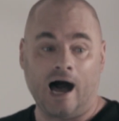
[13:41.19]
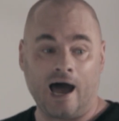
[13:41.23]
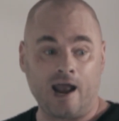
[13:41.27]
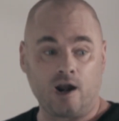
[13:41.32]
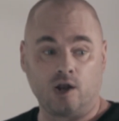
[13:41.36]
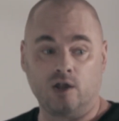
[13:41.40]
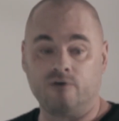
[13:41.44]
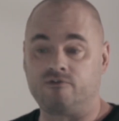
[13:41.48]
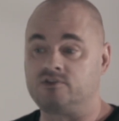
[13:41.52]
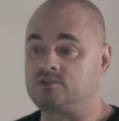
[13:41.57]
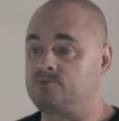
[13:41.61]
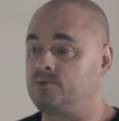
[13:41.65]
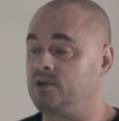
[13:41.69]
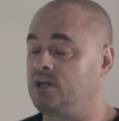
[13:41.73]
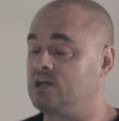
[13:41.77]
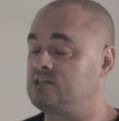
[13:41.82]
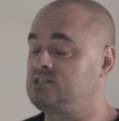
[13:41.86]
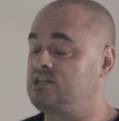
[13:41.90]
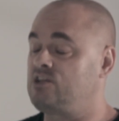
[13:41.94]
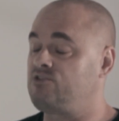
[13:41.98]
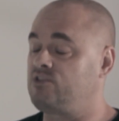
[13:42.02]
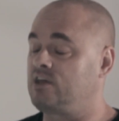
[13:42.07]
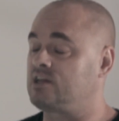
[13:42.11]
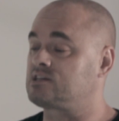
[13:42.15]
I don't know if it's
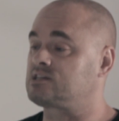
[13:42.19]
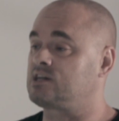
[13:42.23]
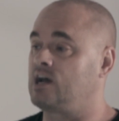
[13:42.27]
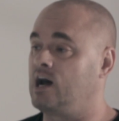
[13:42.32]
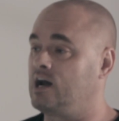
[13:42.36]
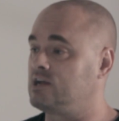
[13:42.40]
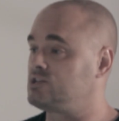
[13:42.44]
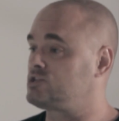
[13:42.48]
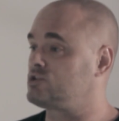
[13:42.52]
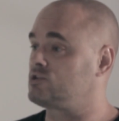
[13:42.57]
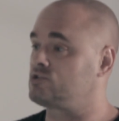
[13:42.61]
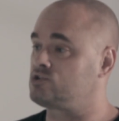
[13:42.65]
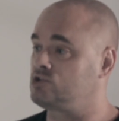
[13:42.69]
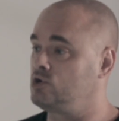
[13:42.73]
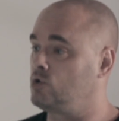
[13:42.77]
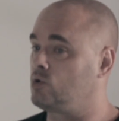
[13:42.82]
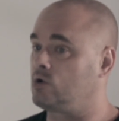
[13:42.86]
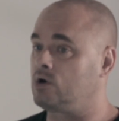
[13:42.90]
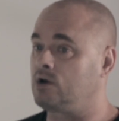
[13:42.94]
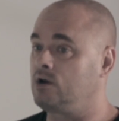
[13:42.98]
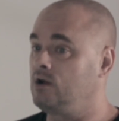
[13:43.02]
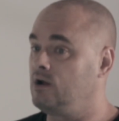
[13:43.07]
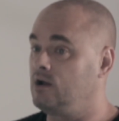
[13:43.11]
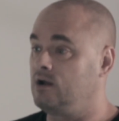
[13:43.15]
because he thinks Concert
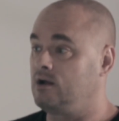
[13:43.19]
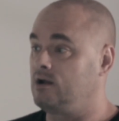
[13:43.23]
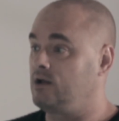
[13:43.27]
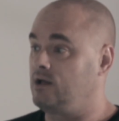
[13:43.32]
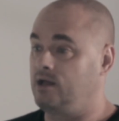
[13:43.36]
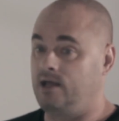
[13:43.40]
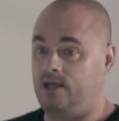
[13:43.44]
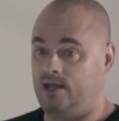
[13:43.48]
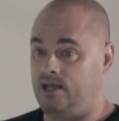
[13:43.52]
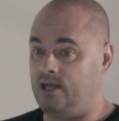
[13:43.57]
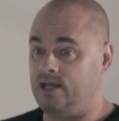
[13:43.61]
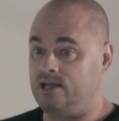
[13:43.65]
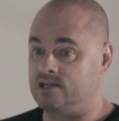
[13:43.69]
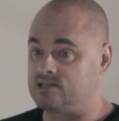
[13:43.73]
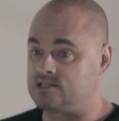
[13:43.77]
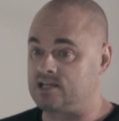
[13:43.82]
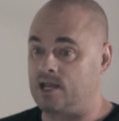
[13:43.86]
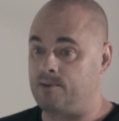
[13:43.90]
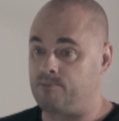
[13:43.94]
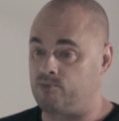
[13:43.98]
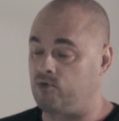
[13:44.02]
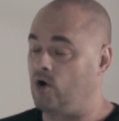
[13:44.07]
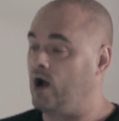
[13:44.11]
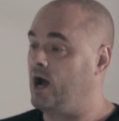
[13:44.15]
Tour
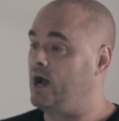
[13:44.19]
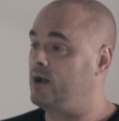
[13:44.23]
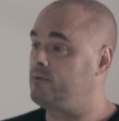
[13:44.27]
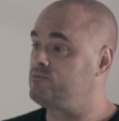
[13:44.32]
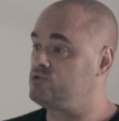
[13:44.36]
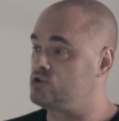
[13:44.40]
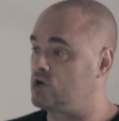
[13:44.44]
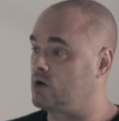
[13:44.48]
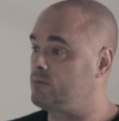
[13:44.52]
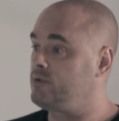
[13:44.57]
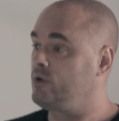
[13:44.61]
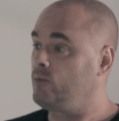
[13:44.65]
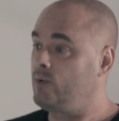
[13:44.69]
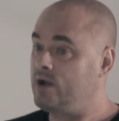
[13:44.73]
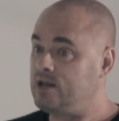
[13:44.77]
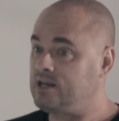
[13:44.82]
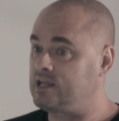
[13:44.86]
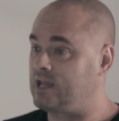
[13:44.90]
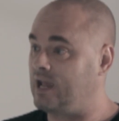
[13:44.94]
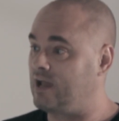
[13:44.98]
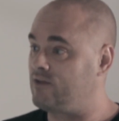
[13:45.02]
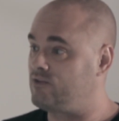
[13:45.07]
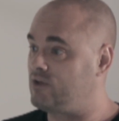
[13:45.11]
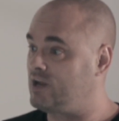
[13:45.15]
is a prime Derby
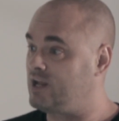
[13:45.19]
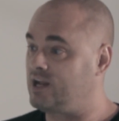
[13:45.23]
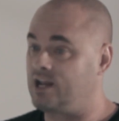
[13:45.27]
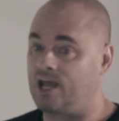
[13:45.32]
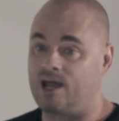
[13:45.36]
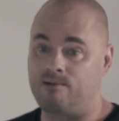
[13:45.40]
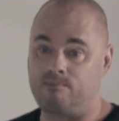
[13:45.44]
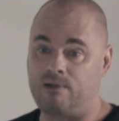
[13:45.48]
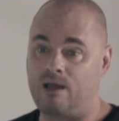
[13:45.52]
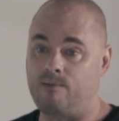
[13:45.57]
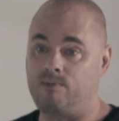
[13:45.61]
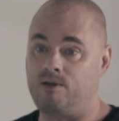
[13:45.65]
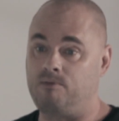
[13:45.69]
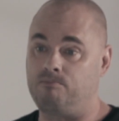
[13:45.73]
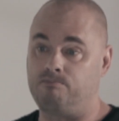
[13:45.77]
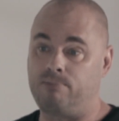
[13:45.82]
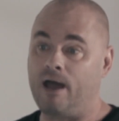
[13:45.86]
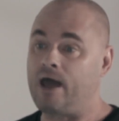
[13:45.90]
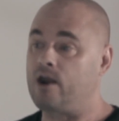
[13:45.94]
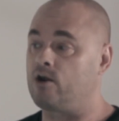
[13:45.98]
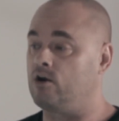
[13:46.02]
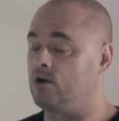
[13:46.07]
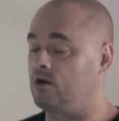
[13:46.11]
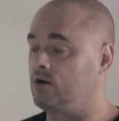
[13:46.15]
win candidate and maybe
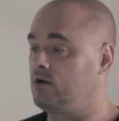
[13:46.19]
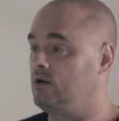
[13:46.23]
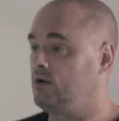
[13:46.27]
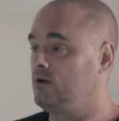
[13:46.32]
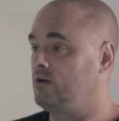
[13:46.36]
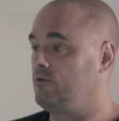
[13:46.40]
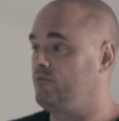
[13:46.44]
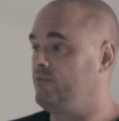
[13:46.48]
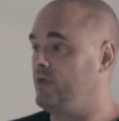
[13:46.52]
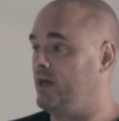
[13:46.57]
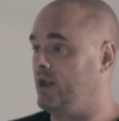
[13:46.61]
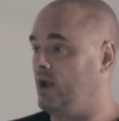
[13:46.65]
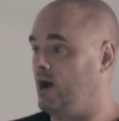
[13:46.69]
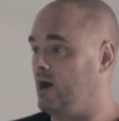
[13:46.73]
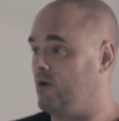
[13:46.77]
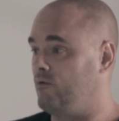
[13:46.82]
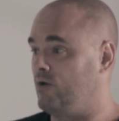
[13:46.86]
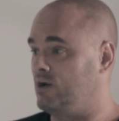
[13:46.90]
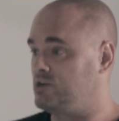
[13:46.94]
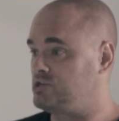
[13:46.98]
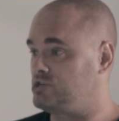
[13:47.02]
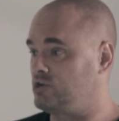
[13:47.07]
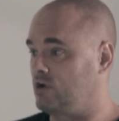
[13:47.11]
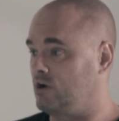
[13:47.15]
better than
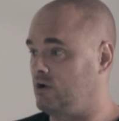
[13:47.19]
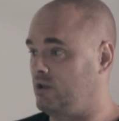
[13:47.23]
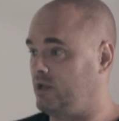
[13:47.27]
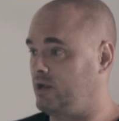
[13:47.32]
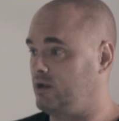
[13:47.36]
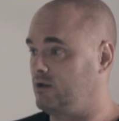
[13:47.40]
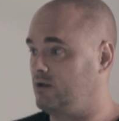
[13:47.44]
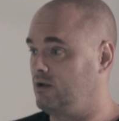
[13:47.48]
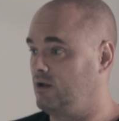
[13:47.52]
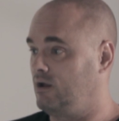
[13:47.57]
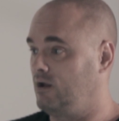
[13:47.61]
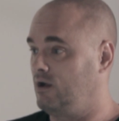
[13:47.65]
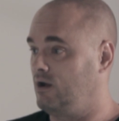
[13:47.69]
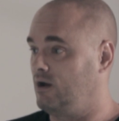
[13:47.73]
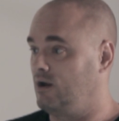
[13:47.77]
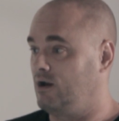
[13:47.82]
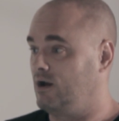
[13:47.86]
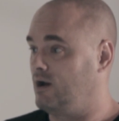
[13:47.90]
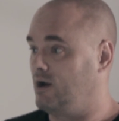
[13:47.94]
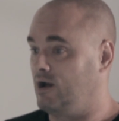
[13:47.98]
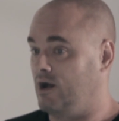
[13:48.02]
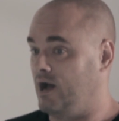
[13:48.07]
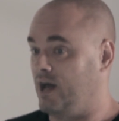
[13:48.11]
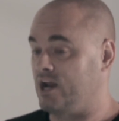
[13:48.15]
Hot Rod Charlie.
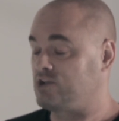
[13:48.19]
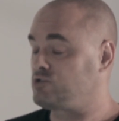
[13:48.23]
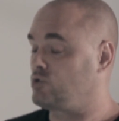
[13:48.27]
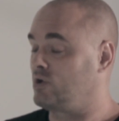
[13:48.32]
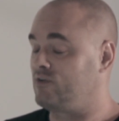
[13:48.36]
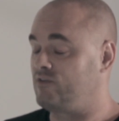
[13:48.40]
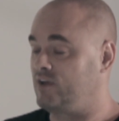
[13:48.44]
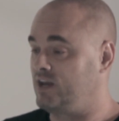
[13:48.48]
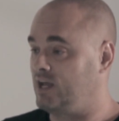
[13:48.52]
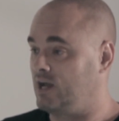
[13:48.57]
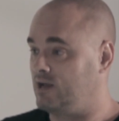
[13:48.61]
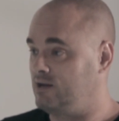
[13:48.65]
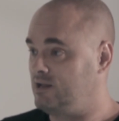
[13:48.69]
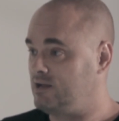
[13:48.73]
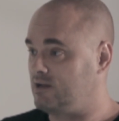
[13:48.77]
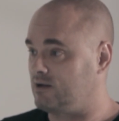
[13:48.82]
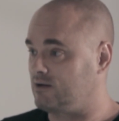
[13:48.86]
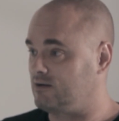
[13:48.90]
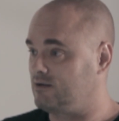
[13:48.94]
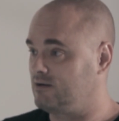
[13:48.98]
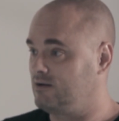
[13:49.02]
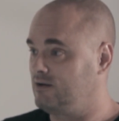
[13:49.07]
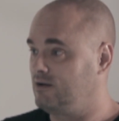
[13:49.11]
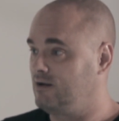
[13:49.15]
I just don't have any
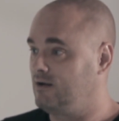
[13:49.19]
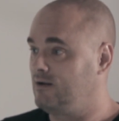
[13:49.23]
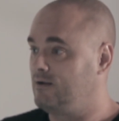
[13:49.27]
idea.